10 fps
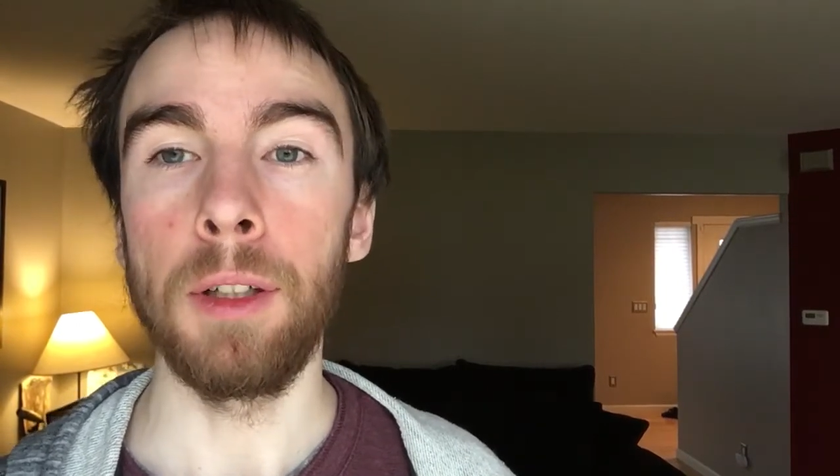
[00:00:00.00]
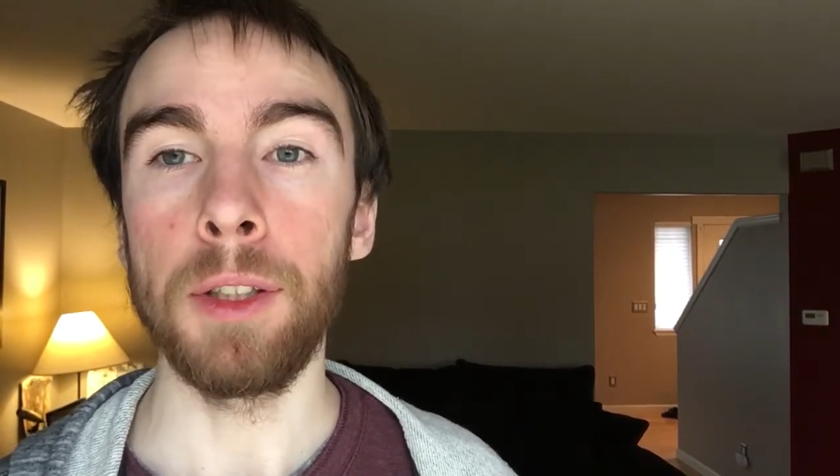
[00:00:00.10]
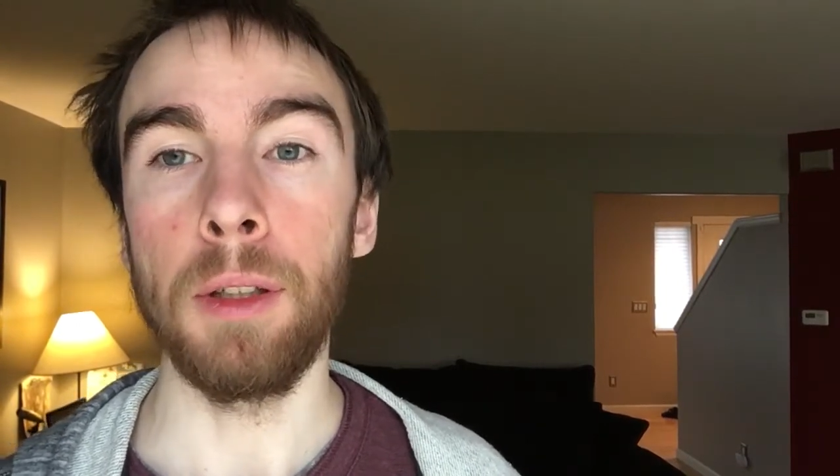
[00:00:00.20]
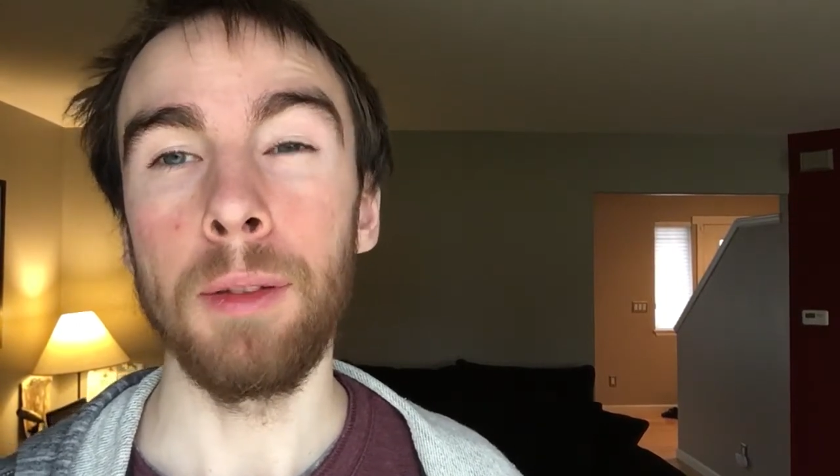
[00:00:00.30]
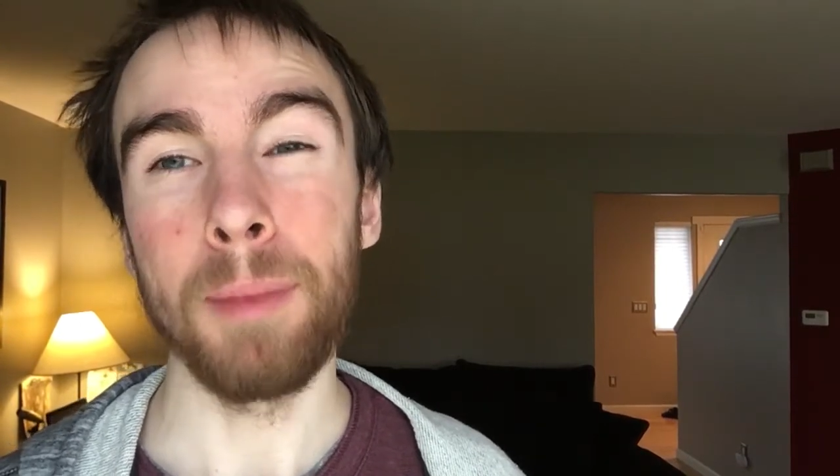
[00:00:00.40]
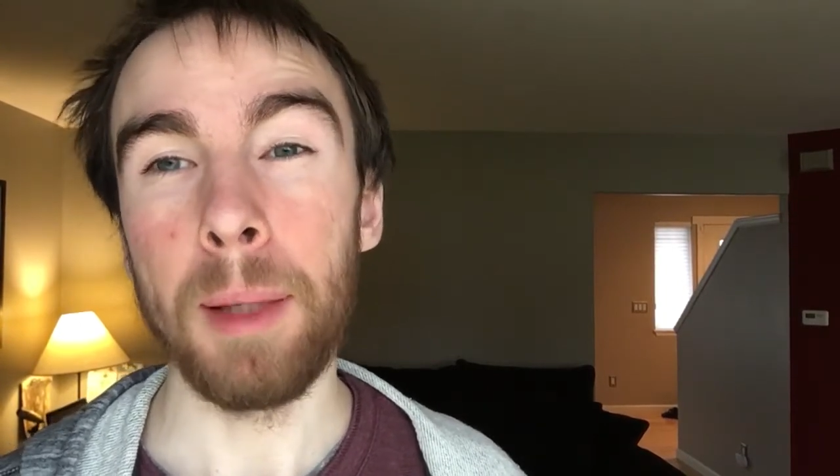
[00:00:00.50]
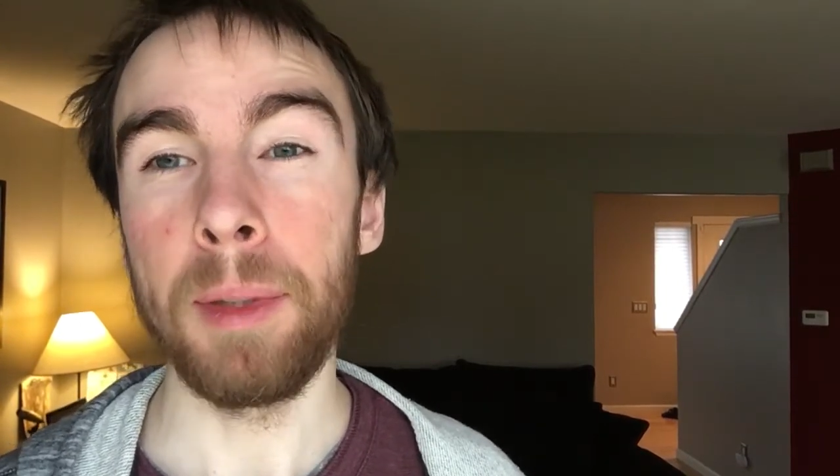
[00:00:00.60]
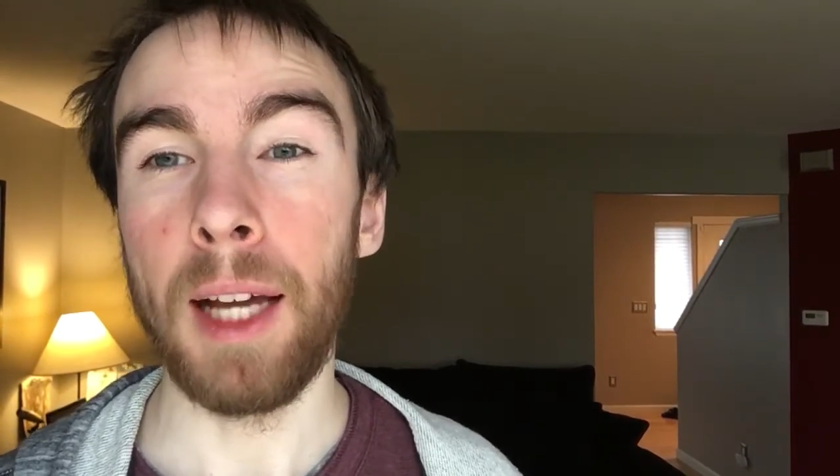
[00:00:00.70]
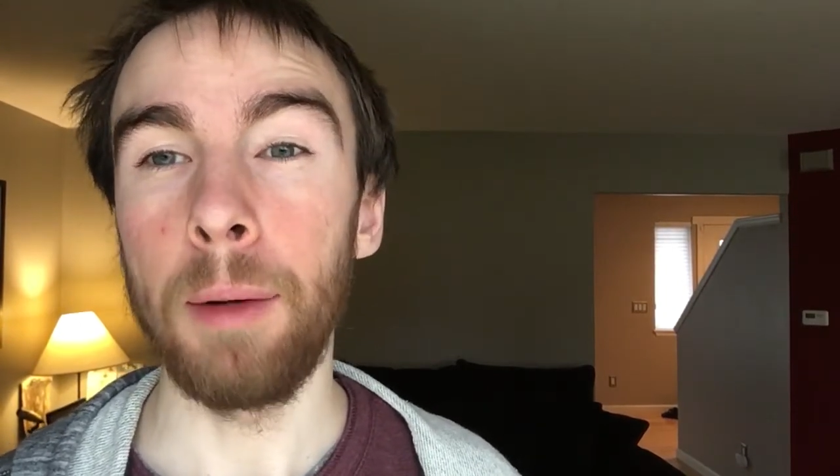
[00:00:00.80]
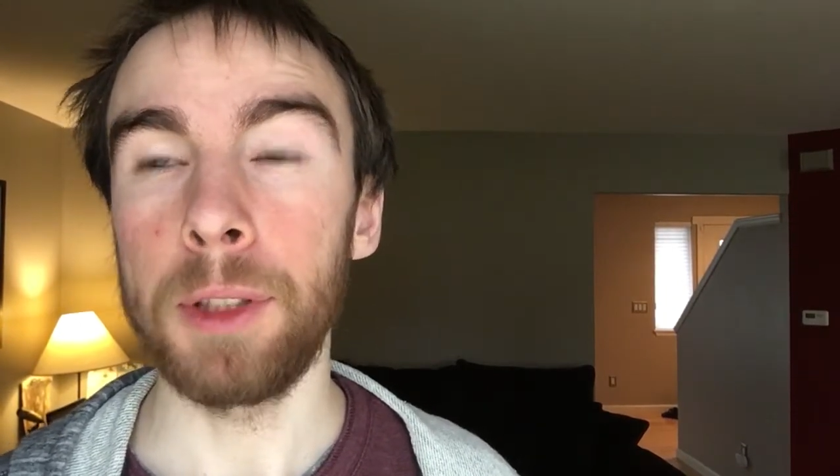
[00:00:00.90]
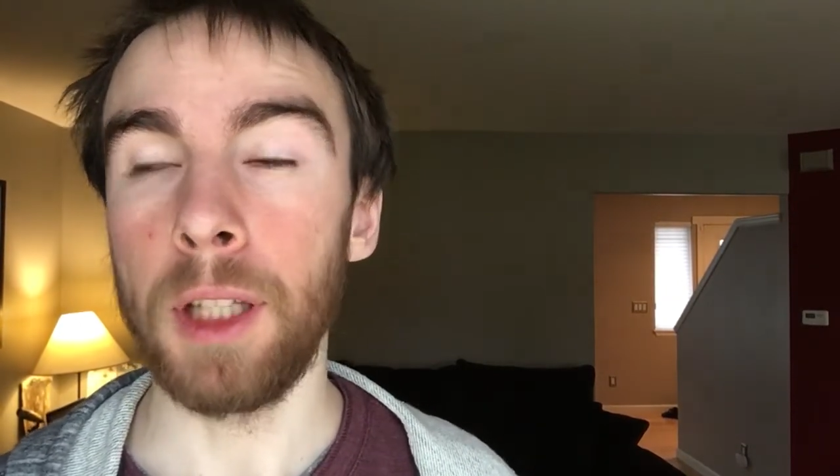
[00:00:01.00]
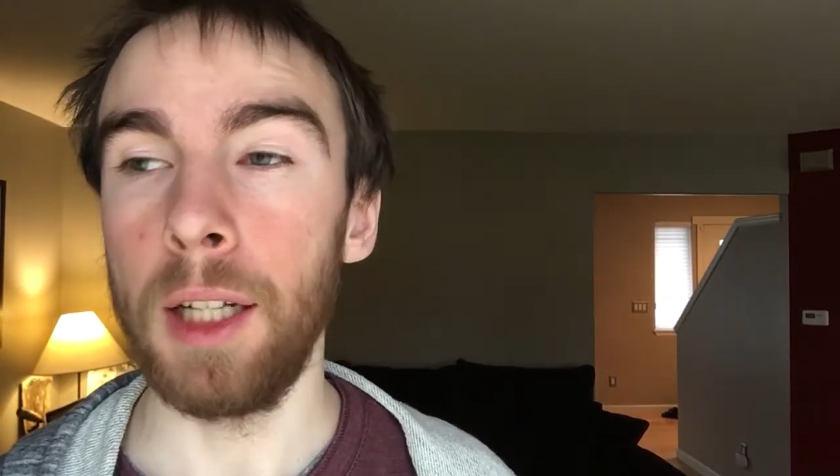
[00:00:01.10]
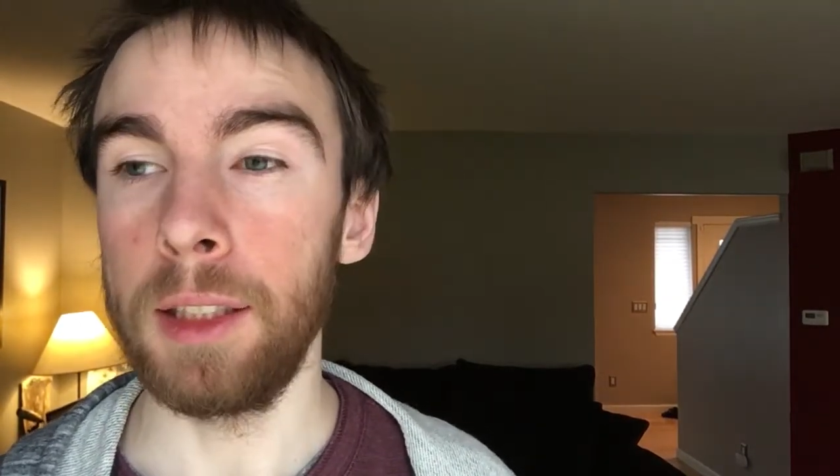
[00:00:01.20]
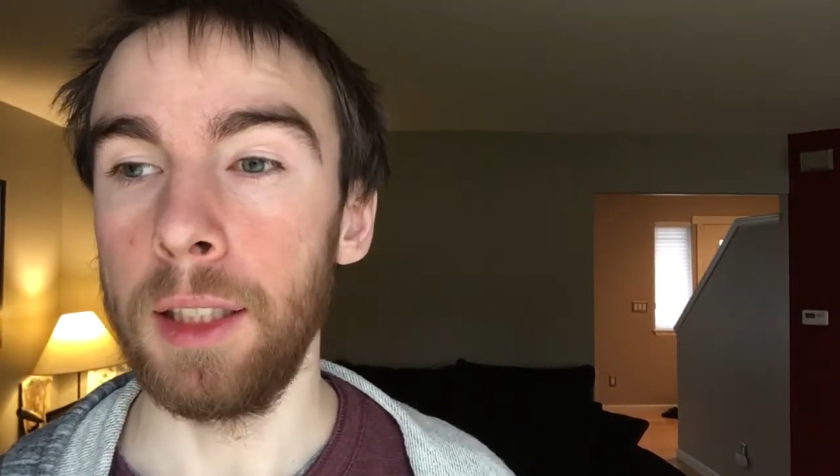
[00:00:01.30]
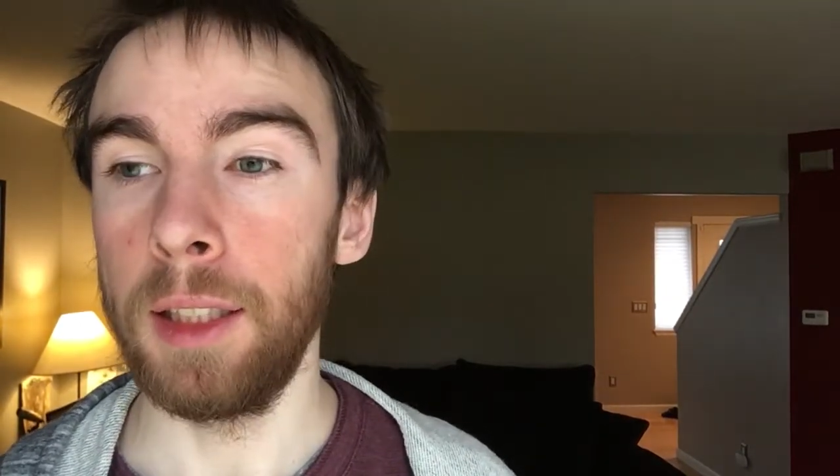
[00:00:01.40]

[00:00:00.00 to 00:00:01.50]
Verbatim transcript: so maybe that was causing